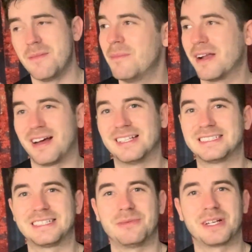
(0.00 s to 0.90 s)
but
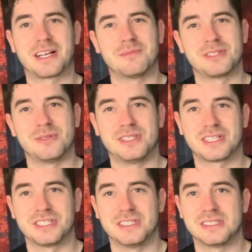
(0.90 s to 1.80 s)
honestly, when it comes to
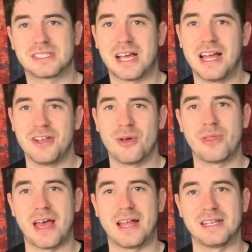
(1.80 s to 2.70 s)
addictions, I know
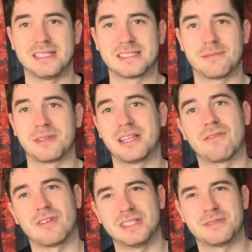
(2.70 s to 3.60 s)
that it's something
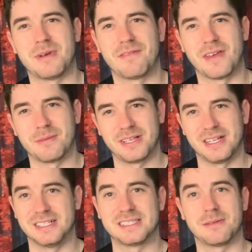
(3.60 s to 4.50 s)
that runs in my family
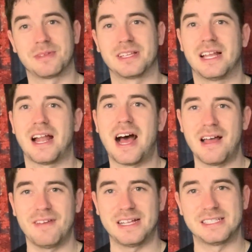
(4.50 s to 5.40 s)
and it's something that
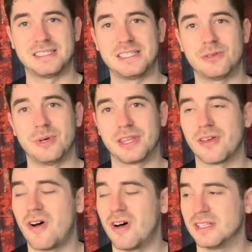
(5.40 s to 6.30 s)
I've had to deal with
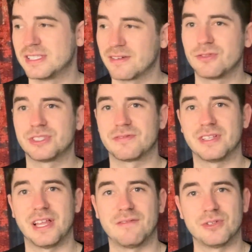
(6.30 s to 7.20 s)
on several
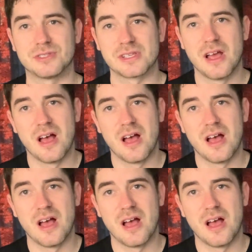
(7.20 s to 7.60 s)
different levels